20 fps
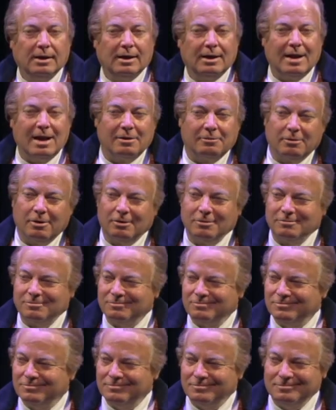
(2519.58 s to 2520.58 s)
And I wrote,
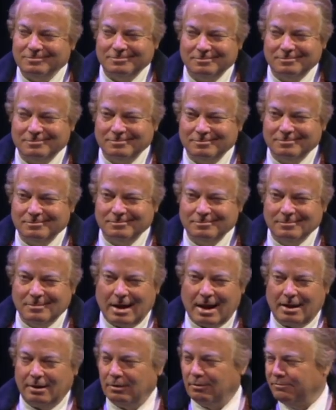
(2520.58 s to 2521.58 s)

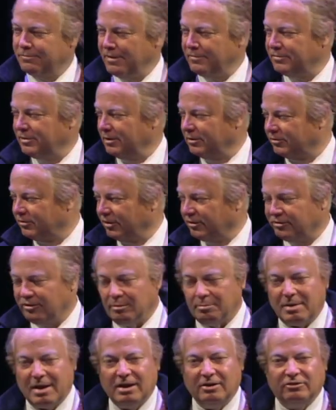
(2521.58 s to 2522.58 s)
50 or
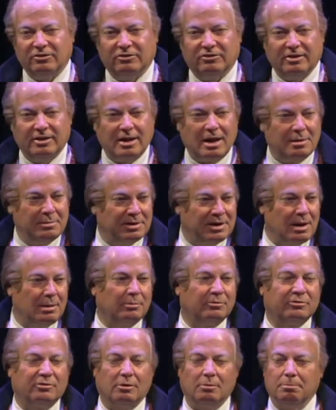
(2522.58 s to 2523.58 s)
60 pages, and I
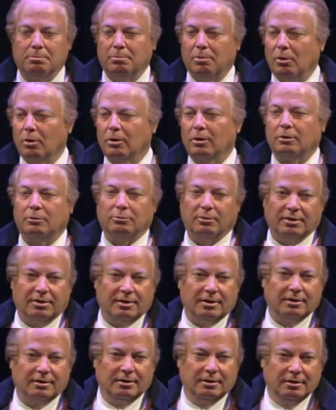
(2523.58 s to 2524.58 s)
became so bored
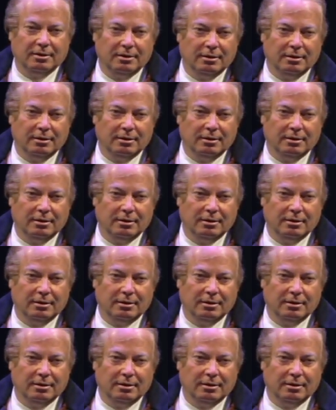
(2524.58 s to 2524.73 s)
with it.